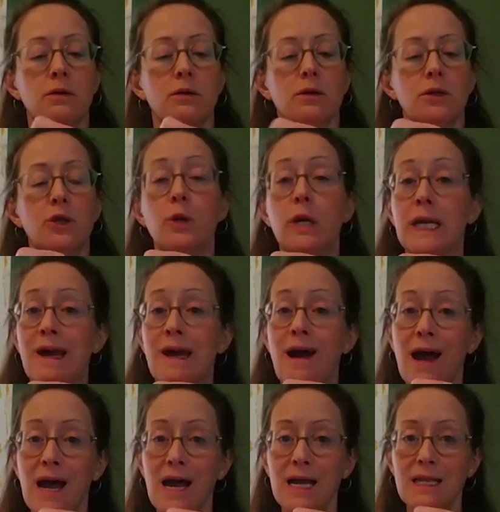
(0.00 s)
you can
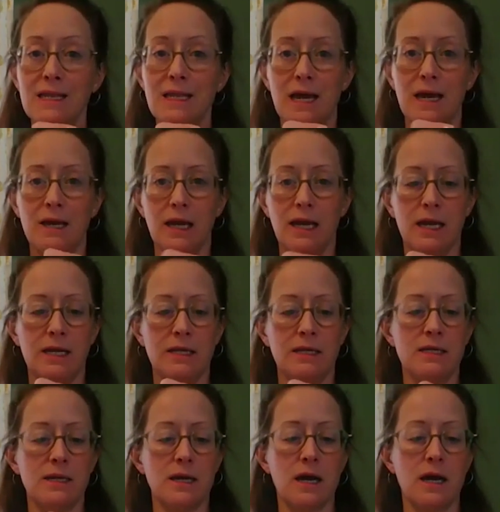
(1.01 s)
hide that
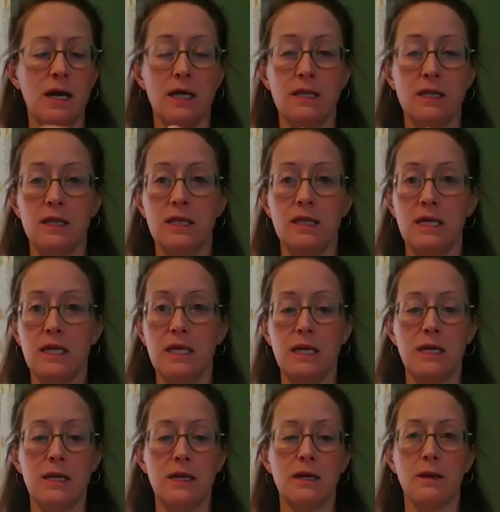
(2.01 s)
end on
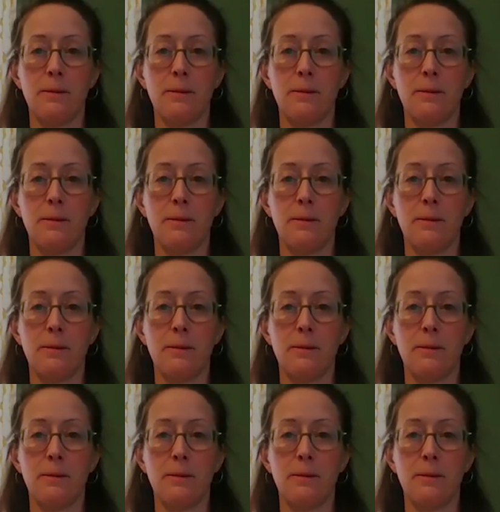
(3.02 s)
the